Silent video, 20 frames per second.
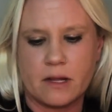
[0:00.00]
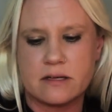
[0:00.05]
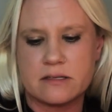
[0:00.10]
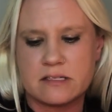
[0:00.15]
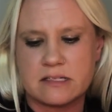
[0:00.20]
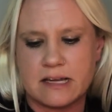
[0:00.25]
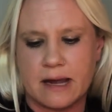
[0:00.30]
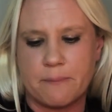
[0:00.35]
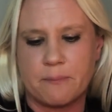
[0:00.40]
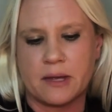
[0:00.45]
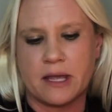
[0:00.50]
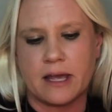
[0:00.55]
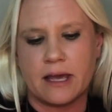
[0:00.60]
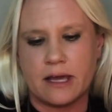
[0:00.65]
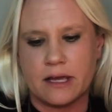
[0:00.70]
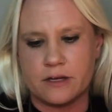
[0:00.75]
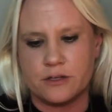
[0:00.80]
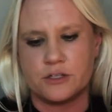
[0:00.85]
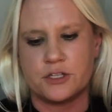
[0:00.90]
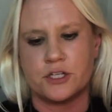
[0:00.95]
stepping
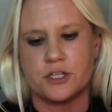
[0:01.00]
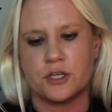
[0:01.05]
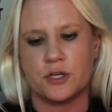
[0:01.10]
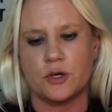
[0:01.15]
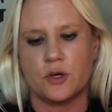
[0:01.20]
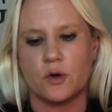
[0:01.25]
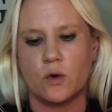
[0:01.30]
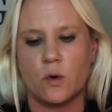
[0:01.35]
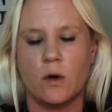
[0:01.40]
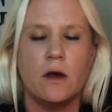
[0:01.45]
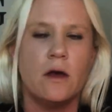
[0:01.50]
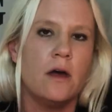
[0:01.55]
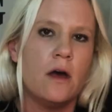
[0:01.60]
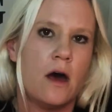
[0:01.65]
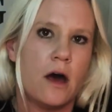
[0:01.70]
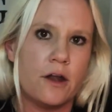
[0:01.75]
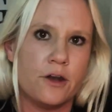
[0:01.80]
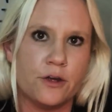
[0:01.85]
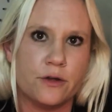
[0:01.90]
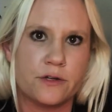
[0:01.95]
into
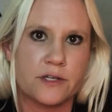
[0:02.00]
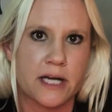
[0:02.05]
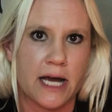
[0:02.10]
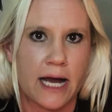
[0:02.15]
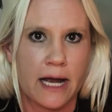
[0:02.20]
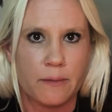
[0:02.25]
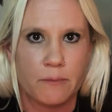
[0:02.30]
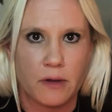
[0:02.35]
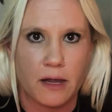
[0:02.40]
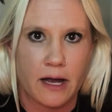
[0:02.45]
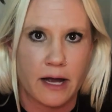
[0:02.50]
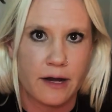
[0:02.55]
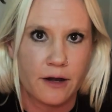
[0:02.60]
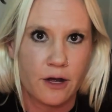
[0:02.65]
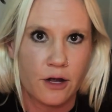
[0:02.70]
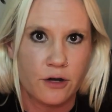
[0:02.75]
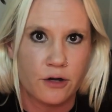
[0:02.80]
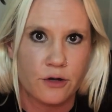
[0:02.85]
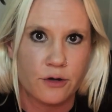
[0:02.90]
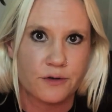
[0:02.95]
a new
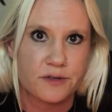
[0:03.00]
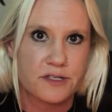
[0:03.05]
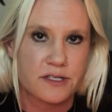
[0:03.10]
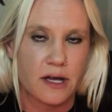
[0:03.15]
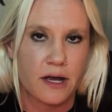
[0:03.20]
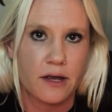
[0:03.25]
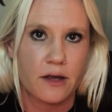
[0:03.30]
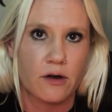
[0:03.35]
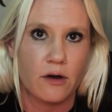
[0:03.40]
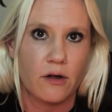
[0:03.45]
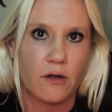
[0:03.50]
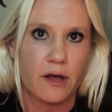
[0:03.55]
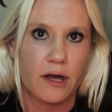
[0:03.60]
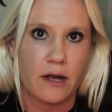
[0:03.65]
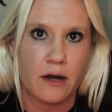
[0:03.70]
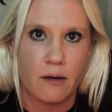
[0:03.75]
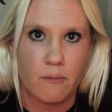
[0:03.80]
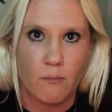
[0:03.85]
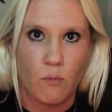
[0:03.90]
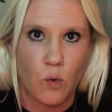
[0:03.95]
timeline, a new cycle
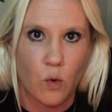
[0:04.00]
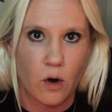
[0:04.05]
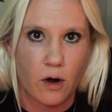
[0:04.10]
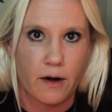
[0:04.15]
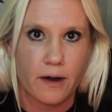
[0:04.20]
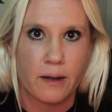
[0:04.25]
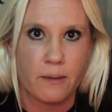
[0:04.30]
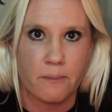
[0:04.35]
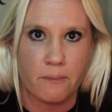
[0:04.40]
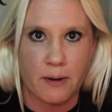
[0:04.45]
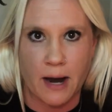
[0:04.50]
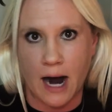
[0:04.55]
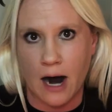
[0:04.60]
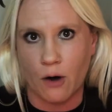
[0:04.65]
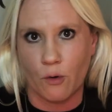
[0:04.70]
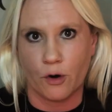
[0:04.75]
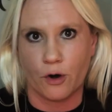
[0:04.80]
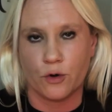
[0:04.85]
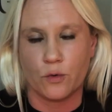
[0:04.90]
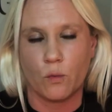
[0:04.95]
in a more
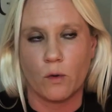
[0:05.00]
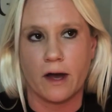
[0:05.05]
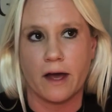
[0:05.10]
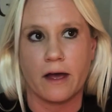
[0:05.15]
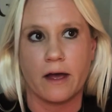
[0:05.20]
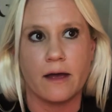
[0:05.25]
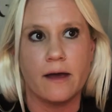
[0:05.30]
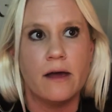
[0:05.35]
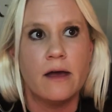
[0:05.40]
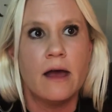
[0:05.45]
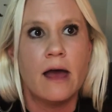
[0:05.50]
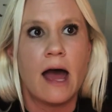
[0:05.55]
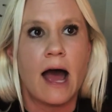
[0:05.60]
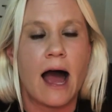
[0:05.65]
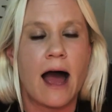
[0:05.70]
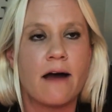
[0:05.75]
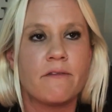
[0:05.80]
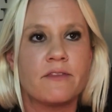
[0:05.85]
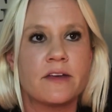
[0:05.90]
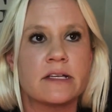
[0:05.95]
empowered way.
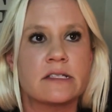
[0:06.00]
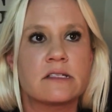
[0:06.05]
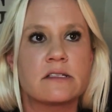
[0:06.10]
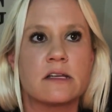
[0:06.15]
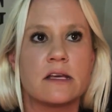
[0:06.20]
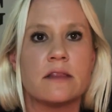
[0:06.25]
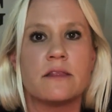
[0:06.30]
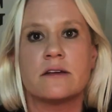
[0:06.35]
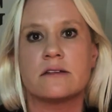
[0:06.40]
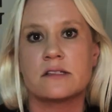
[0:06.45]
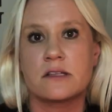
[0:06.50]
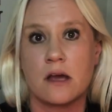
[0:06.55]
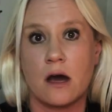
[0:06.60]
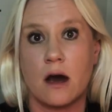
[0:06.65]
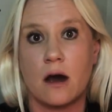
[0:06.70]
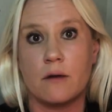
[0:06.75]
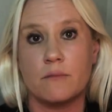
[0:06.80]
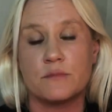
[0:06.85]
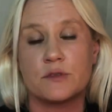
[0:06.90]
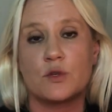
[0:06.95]
Obviously, this
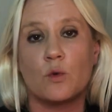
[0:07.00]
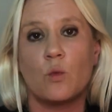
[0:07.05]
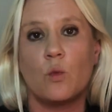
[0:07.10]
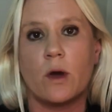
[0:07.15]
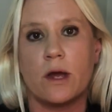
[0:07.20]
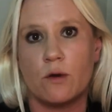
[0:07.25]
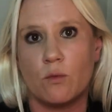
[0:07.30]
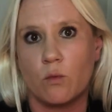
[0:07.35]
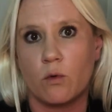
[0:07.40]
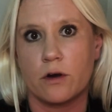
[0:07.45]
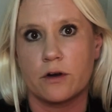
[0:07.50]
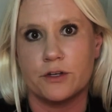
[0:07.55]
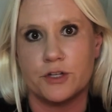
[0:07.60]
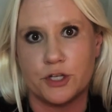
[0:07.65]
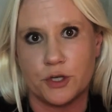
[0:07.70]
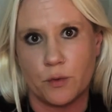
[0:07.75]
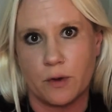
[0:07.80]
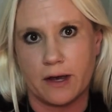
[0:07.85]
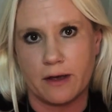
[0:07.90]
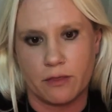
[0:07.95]
comes when we're
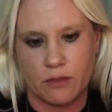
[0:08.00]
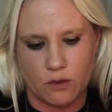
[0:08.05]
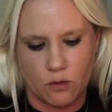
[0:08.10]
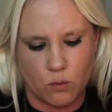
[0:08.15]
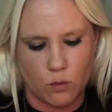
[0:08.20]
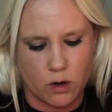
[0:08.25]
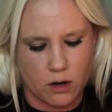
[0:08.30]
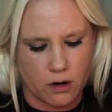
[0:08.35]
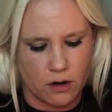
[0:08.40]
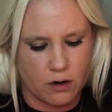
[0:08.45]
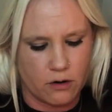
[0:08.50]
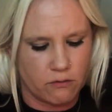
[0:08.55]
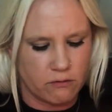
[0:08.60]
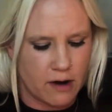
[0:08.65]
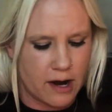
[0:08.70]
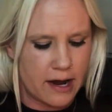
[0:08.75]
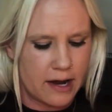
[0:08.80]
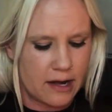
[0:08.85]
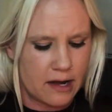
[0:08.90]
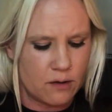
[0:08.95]
doing the work,
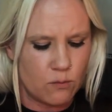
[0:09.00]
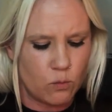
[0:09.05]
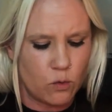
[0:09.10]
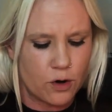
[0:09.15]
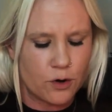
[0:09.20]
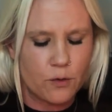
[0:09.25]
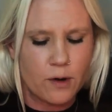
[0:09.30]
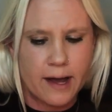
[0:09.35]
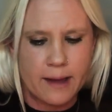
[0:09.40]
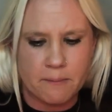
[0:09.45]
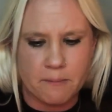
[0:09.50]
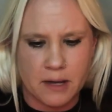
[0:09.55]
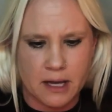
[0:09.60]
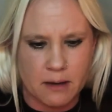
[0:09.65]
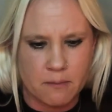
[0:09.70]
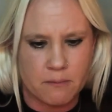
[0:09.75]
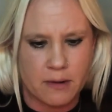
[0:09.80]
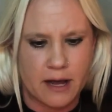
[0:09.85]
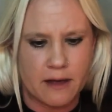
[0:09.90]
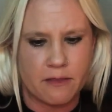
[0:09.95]
right? And what do I
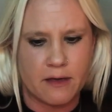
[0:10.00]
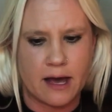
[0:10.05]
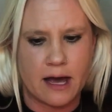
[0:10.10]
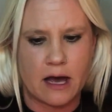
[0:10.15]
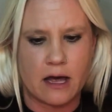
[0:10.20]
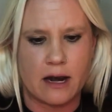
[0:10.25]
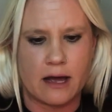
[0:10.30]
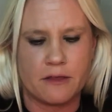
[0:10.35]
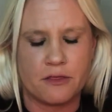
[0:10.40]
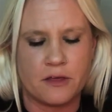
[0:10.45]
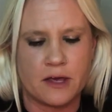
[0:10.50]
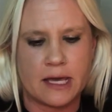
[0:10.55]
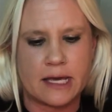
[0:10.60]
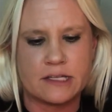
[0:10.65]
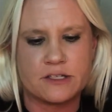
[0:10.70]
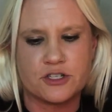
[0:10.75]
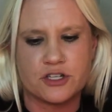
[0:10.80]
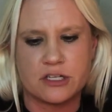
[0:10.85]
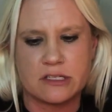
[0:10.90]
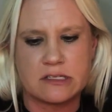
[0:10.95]
mean by that? I think
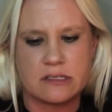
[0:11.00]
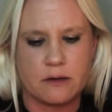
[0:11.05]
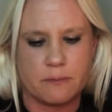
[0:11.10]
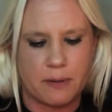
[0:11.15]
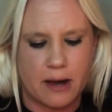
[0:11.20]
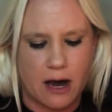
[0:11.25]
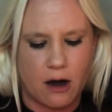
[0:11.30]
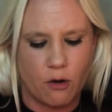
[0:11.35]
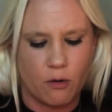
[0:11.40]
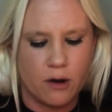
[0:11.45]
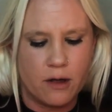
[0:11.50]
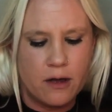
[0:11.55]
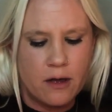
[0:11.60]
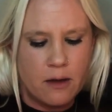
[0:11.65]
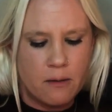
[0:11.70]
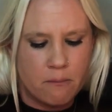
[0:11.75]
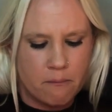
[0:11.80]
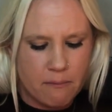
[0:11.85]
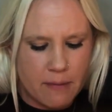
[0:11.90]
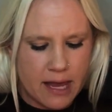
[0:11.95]
it's just about
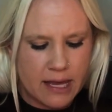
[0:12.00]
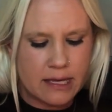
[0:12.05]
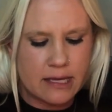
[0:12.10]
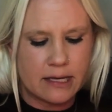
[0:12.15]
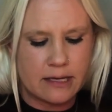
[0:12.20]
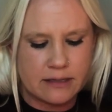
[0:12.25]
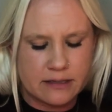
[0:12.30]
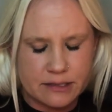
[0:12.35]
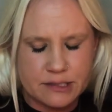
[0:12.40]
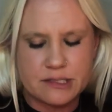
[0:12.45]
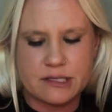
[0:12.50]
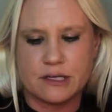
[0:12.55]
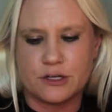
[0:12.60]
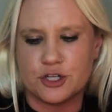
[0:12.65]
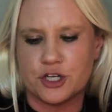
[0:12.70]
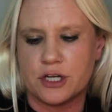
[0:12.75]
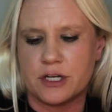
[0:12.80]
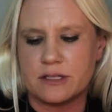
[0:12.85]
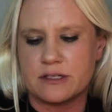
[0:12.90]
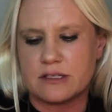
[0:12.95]
making
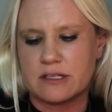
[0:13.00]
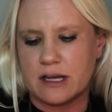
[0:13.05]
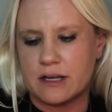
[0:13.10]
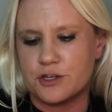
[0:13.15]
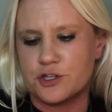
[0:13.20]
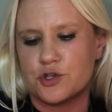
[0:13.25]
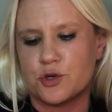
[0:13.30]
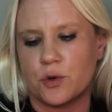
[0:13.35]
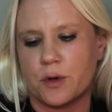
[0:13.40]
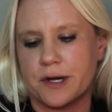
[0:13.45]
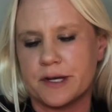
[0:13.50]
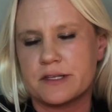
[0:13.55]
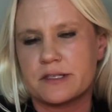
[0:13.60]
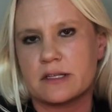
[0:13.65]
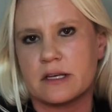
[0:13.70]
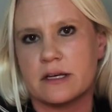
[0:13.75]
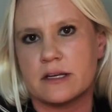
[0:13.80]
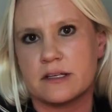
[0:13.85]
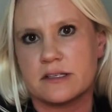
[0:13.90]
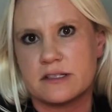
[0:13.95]
decisions and
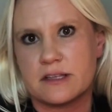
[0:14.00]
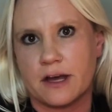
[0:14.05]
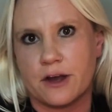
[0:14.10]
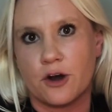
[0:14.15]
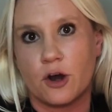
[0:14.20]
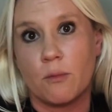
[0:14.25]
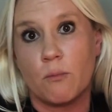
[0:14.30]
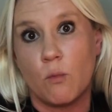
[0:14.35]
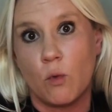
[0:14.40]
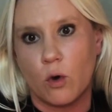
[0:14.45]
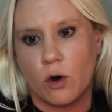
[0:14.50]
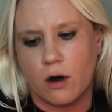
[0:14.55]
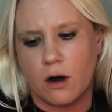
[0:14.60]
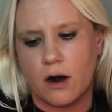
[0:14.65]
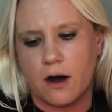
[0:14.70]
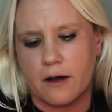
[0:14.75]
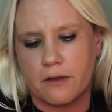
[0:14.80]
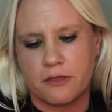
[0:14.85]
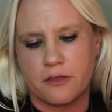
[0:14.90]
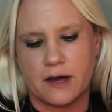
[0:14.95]
choices that are more
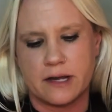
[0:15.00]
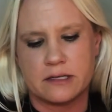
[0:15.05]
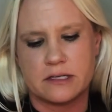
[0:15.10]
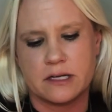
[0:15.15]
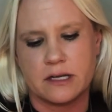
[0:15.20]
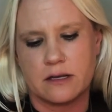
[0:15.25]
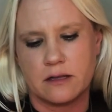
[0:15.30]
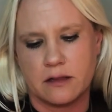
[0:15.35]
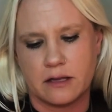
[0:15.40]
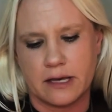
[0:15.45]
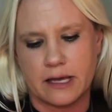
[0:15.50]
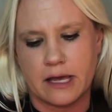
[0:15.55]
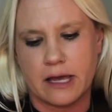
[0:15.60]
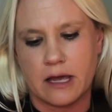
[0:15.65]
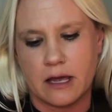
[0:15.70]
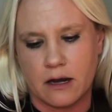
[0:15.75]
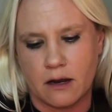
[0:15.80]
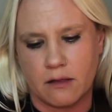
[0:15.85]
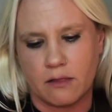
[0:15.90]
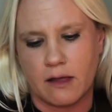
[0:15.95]
authentically
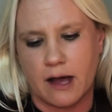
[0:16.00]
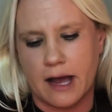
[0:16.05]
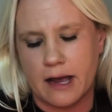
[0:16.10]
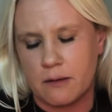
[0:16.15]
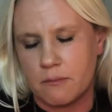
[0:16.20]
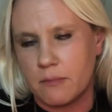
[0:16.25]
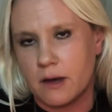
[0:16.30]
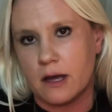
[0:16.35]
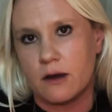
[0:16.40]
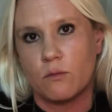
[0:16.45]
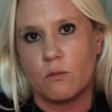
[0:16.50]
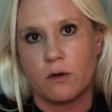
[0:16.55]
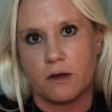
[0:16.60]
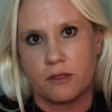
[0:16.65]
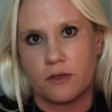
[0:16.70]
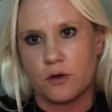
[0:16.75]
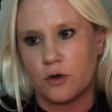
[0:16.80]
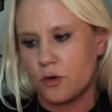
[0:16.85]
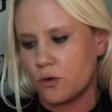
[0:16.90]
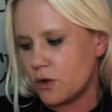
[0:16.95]
in alignment
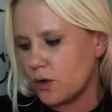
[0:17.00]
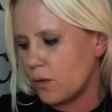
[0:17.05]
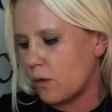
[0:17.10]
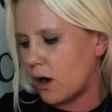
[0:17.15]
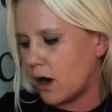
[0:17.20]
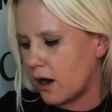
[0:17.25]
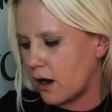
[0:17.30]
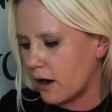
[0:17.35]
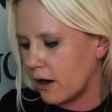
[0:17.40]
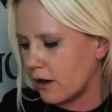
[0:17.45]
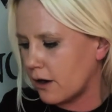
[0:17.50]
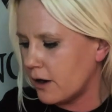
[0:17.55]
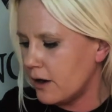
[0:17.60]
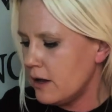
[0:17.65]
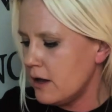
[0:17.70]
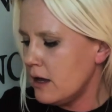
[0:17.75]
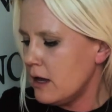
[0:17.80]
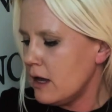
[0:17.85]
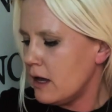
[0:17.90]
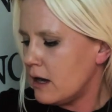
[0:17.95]
with who you are,
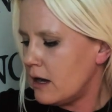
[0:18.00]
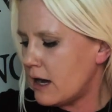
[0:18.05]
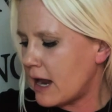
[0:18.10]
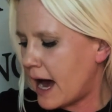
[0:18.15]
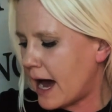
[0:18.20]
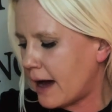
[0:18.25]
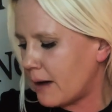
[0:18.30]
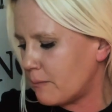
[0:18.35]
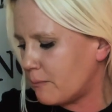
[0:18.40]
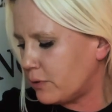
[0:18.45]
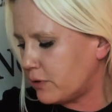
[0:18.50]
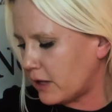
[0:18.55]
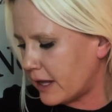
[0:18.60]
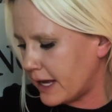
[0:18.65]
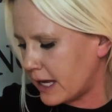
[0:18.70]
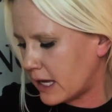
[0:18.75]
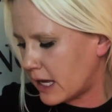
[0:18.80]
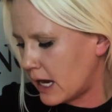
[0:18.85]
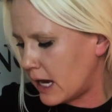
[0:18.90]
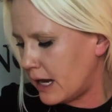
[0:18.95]
not
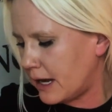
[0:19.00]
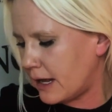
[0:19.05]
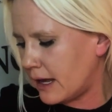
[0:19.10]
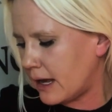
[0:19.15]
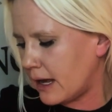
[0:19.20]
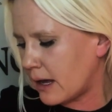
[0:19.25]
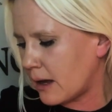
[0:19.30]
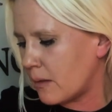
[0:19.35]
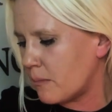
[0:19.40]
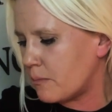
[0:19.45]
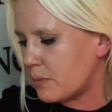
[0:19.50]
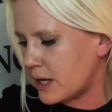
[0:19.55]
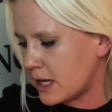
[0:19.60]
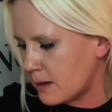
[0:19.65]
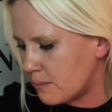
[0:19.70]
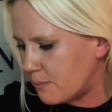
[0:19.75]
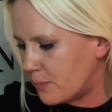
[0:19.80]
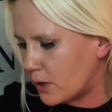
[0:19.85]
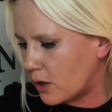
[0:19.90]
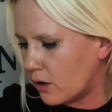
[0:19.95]
placating
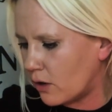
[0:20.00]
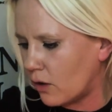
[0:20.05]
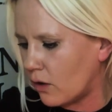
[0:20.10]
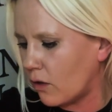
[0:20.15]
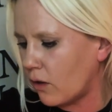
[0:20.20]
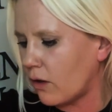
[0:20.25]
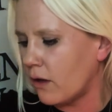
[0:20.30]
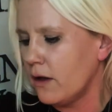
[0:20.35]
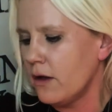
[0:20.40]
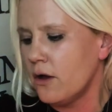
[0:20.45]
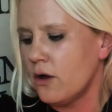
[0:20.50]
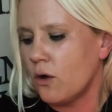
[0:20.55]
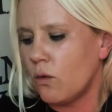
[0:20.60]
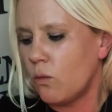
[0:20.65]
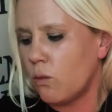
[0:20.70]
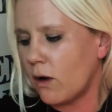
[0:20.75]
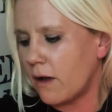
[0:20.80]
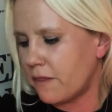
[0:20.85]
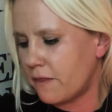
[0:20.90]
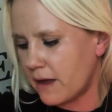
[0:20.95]
people,
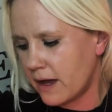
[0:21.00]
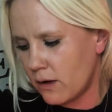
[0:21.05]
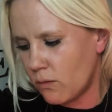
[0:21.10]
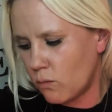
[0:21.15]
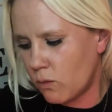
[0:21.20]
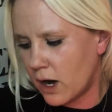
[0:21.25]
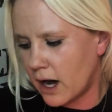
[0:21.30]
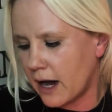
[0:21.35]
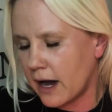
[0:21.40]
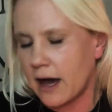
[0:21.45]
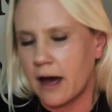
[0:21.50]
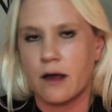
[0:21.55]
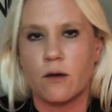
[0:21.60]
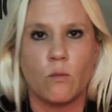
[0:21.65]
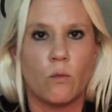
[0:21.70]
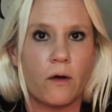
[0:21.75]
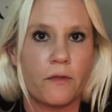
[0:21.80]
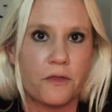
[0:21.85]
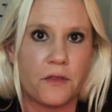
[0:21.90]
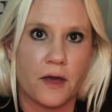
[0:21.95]
what they
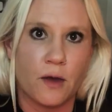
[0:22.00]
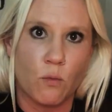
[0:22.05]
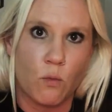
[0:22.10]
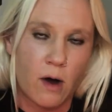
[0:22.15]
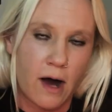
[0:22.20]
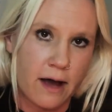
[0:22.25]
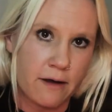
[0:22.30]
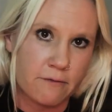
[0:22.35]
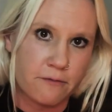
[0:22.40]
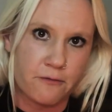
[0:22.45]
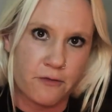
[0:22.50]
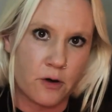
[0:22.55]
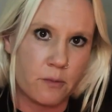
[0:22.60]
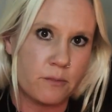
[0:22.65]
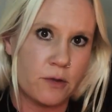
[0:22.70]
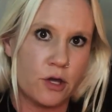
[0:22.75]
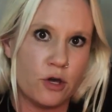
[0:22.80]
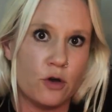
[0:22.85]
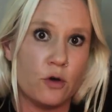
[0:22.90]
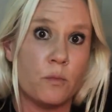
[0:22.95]
want
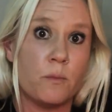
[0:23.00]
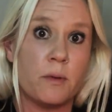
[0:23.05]
from you